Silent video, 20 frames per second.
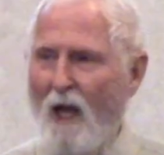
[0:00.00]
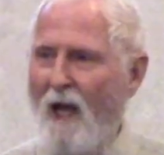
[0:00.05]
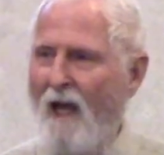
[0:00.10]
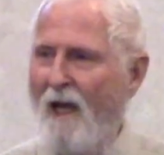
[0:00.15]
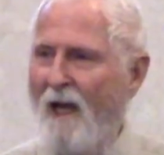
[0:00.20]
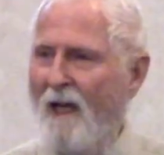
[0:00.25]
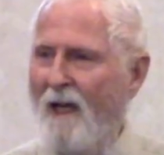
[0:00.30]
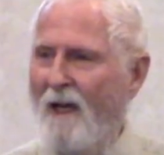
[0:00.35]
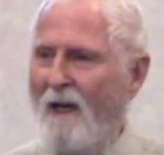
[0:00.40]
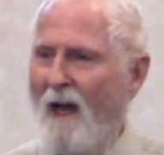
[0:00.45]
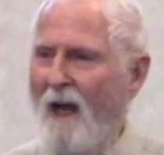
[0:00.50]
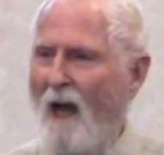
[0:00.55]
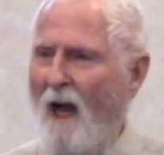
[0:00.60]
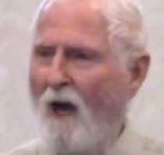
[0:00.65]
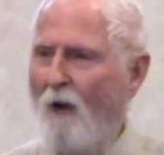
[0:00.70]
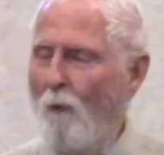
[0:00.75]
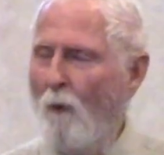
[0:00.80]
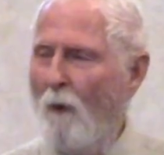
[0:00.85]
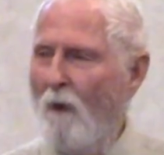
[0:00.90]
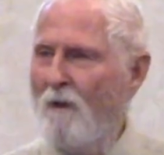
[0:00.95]
And I
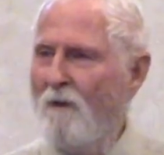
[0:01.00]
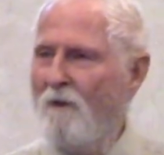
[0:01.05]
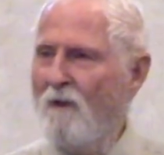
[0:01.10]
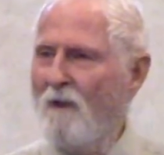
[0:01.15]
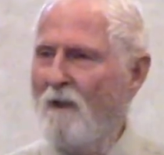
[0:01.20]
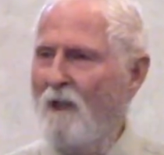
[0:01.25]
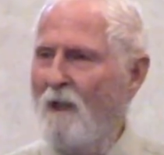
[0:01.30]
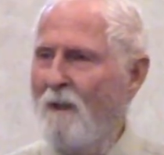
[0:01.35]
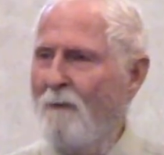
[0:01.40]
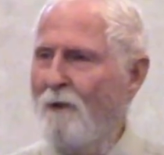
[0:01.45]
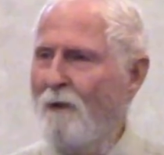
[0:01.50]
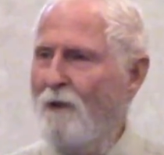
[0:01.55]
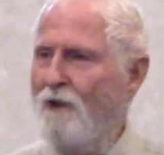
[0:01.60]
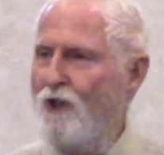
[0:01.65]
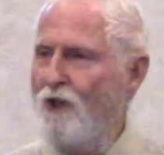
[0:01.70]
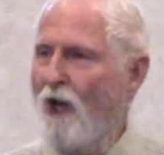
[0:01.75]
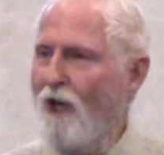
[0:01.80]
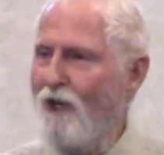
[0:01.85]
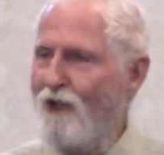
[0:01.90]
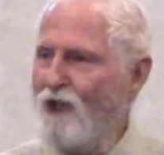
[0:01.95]
wanted to give her
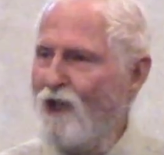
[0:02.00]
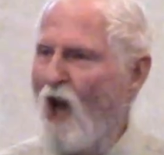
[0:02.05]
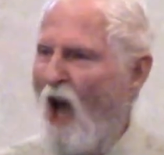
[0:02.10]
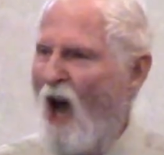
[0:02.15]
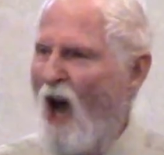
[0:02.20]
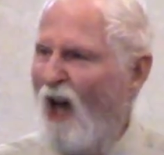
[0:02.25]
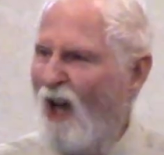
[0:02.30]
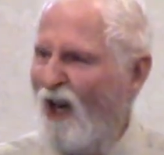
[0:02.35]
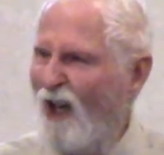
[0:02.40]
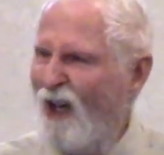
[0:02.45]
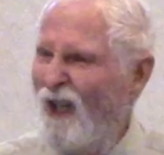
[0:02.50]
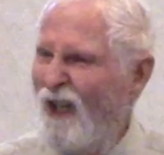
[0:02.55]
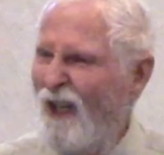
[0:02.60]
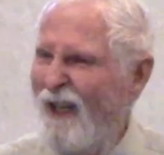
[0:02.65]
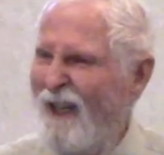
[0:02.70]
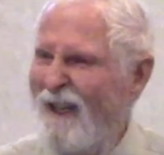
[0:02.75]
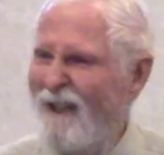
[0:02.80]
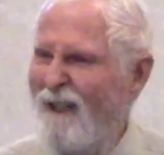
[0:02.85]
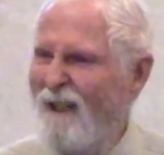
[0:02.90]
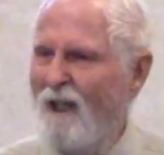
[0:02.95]
just a
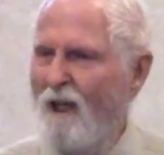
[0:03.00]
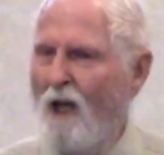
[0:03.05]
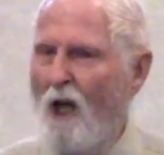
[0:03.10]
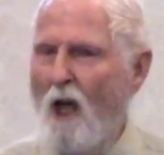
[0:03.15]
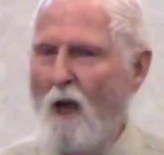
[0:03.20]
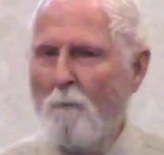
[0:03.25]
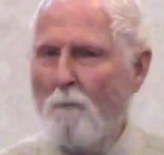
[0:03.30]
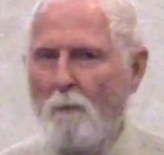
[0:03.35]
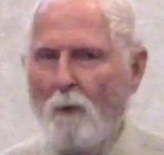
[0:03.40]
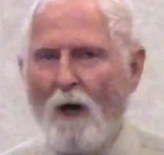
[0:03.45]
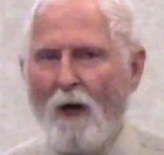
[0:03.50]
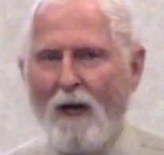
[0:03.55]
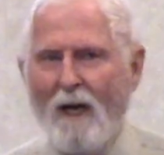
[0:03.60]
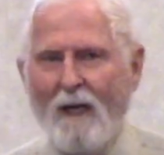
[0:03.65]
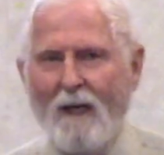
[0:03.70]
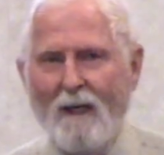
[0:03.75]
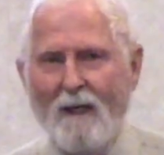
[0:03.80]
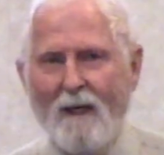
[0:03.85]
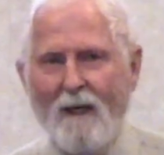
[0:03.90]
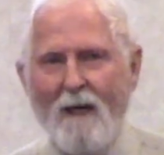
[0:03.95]
little
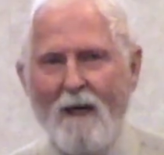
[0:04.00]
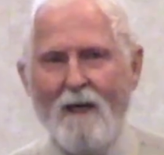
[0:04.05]
break.